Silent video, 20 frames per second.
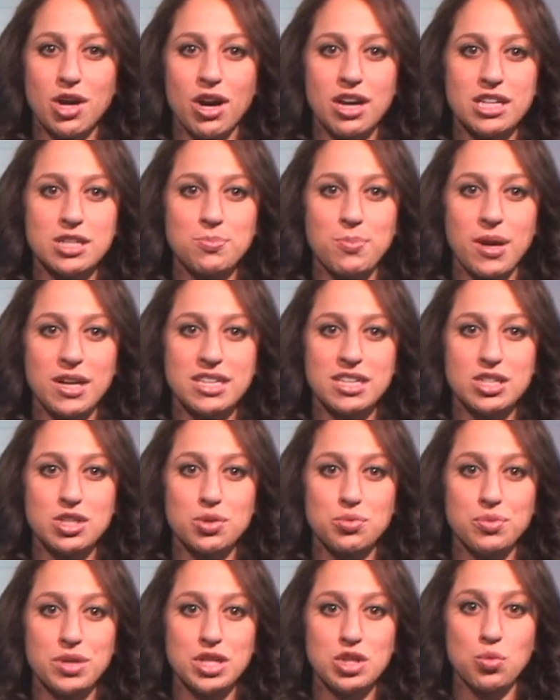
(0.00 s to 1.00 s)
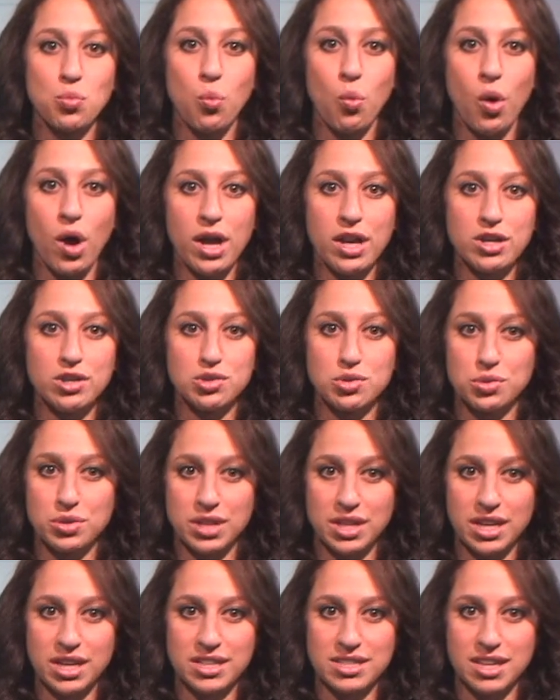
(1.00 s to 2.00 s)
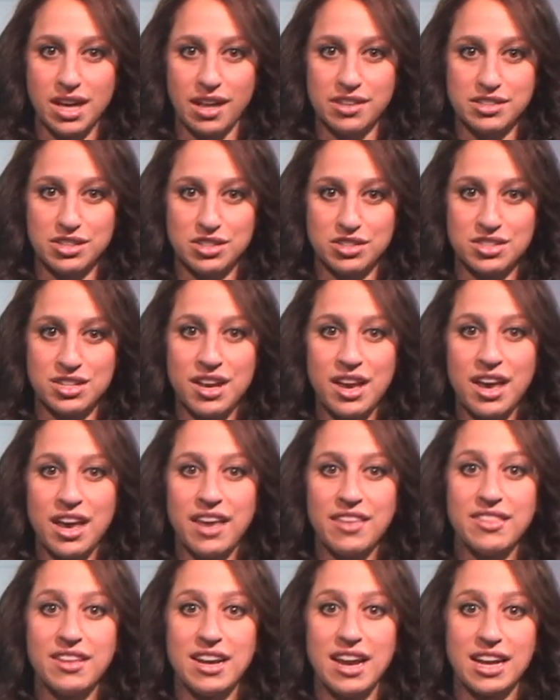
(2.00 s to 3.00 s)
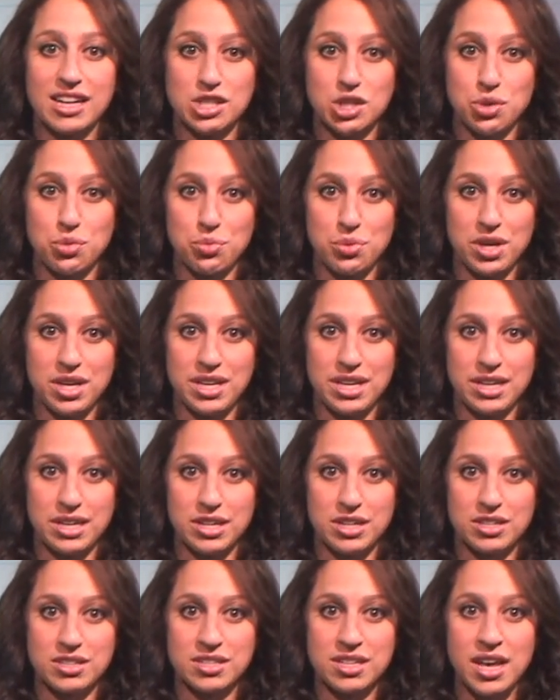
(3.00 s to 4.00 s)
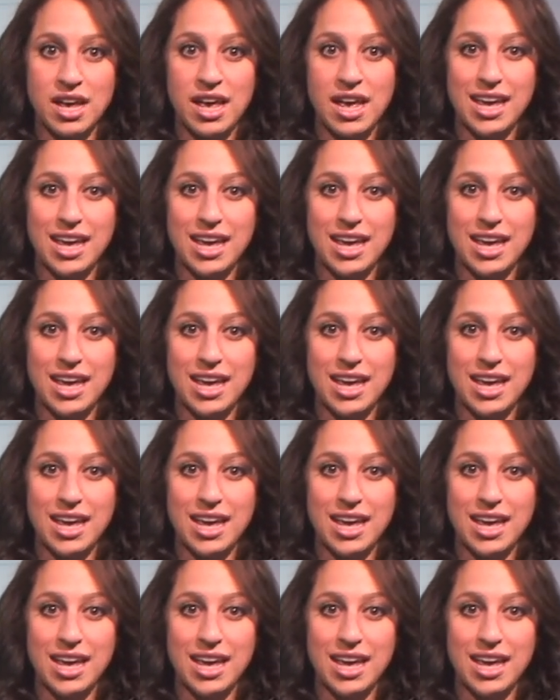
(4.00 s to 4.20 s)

are expected to reach $1 trillion in the next 3 years.